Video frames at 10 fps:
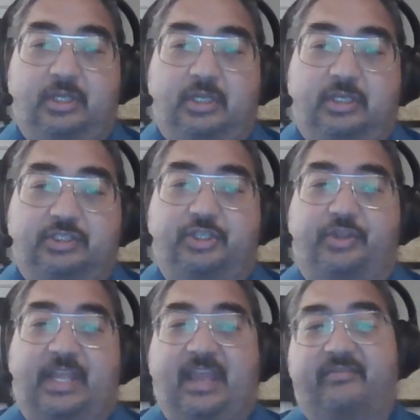So
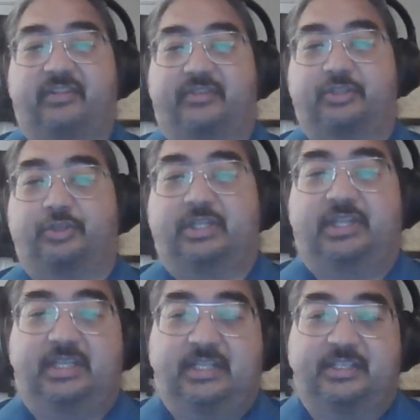they have an adventure that
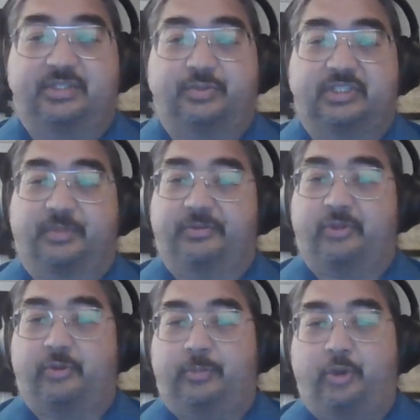they test with some of
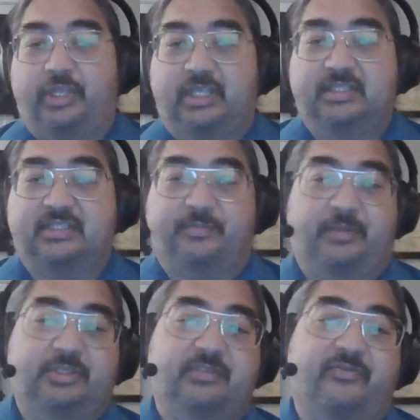their employees and
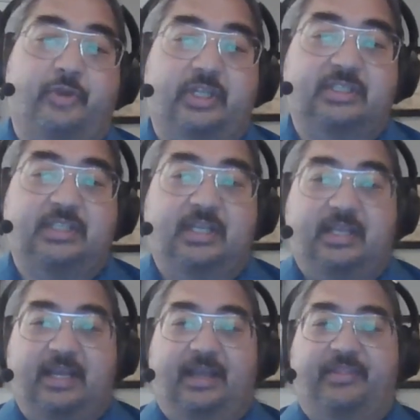maybe some friends,
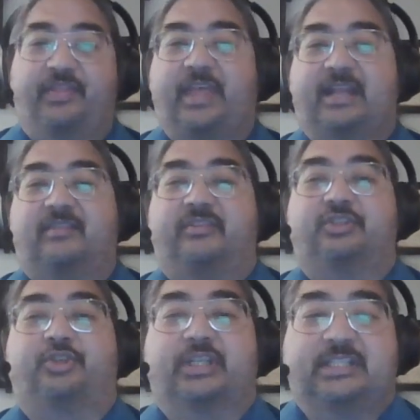and then that
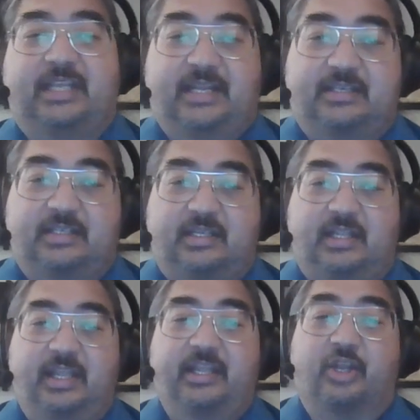adventure gets edited
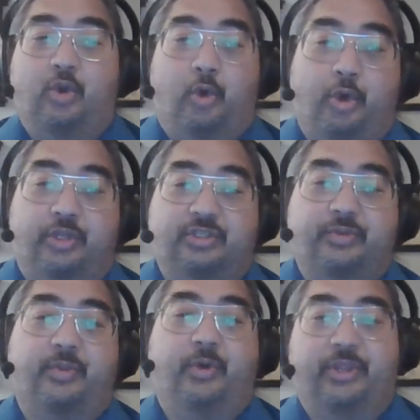in accordance
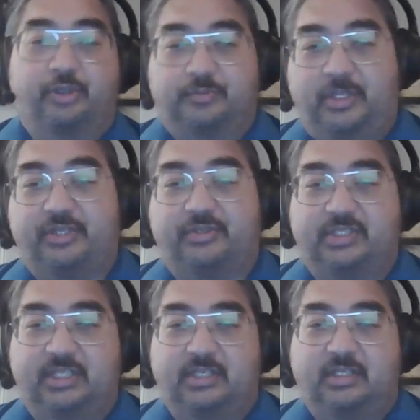with what those players
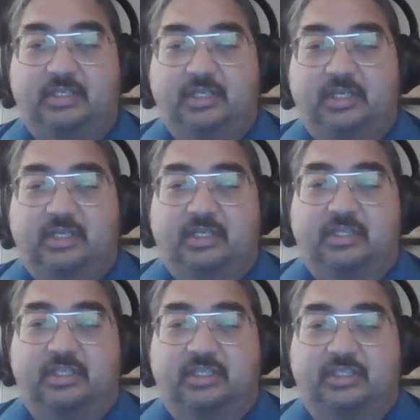did.
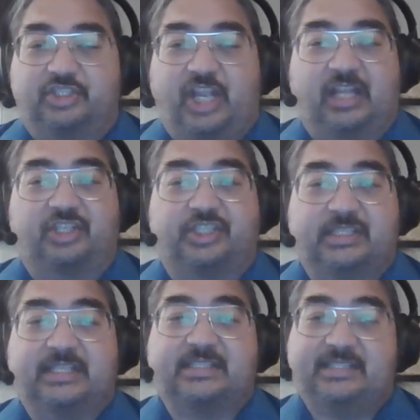The challenges
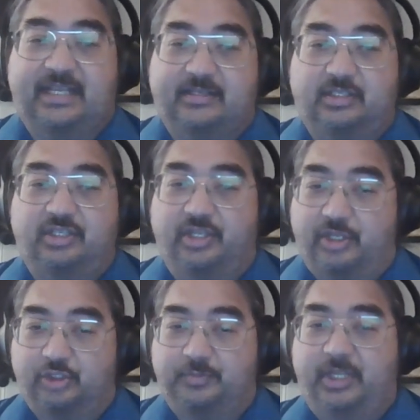get set to
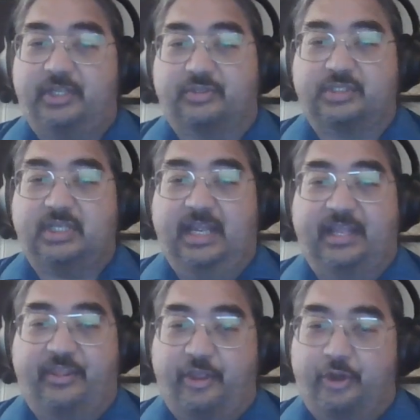those players
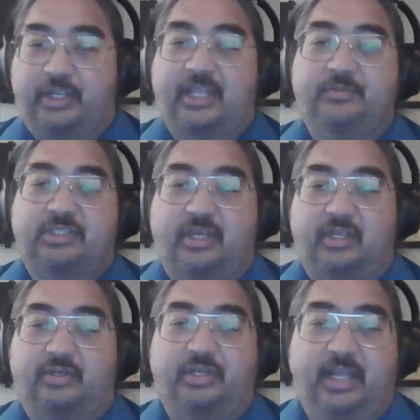and their game
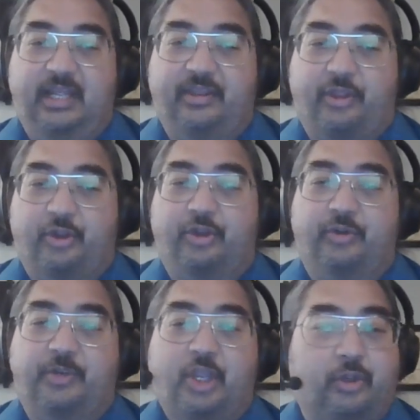style and their
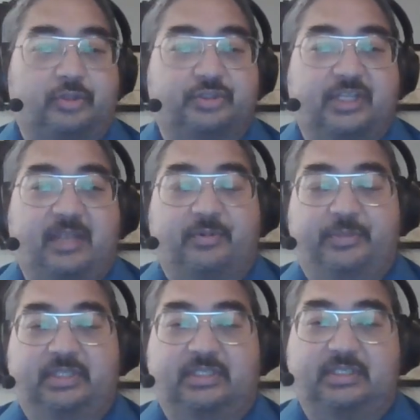characters'
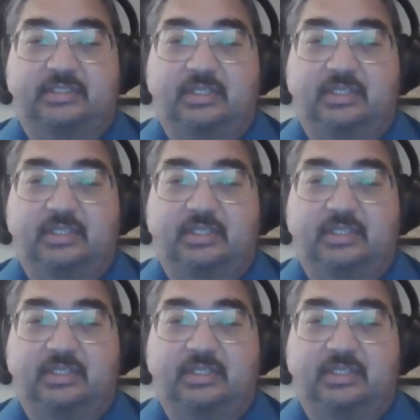capabilities,